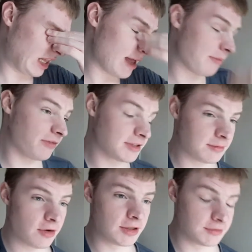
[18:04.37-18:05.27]
clip for
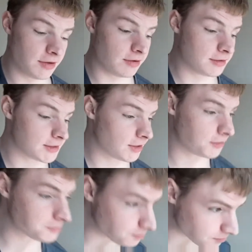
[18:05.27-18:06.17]
tomorrow's vlog,
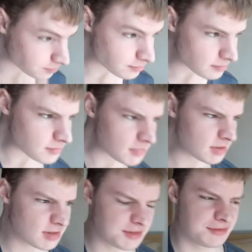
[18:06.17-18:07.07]
so
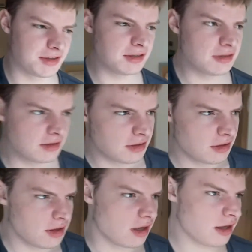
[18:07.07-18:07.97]
that's fun.
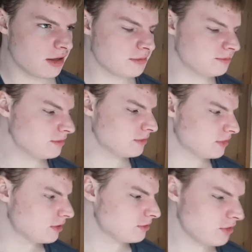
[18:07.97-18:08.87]

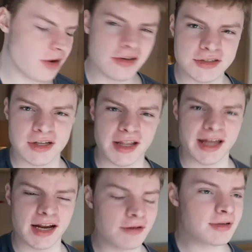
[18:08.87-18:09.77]
Sorry it was so
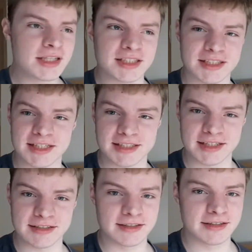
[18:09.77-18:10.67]
late. I really just need
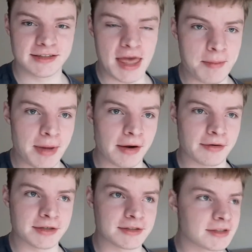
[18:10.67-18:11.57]
to get
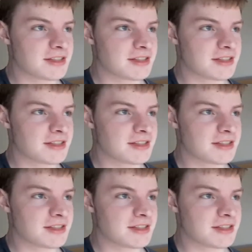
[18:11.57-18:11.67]
better at